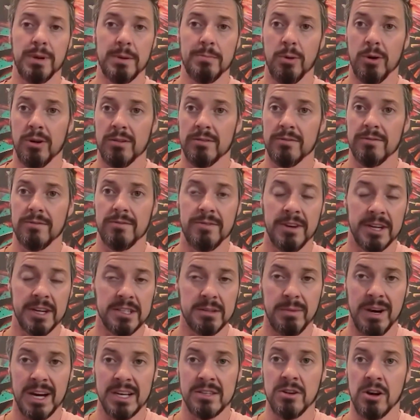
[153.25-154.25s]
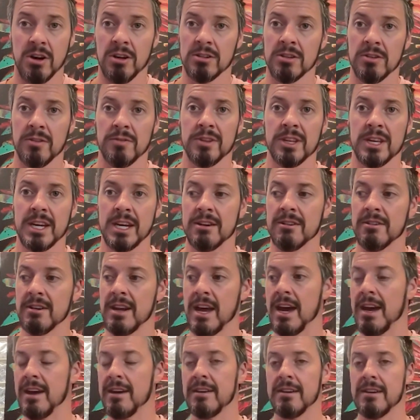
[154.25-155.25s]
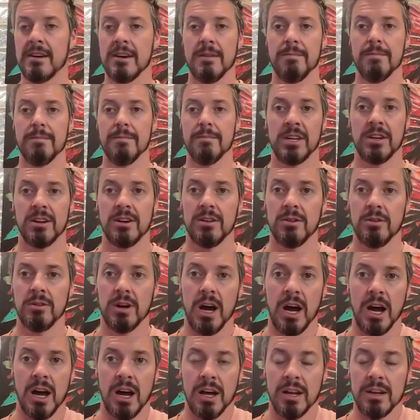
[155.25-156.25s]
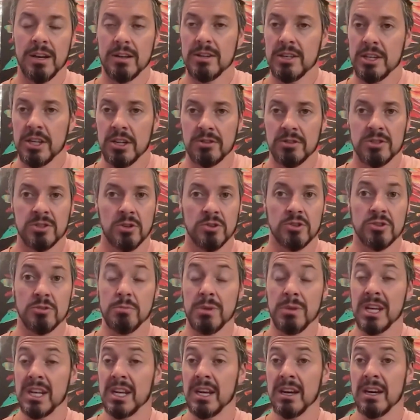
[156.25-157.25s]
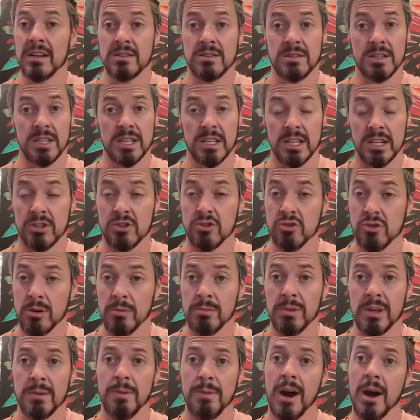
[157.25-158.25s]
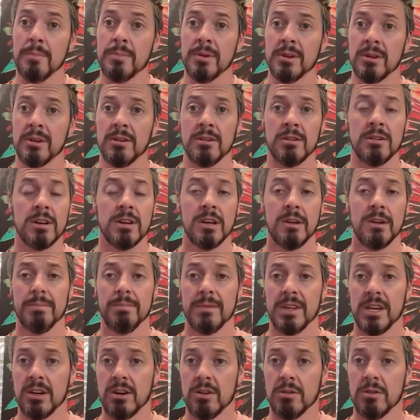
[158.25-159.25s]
People are victimized all over the internet you know, on you know social media is, is extremely popular you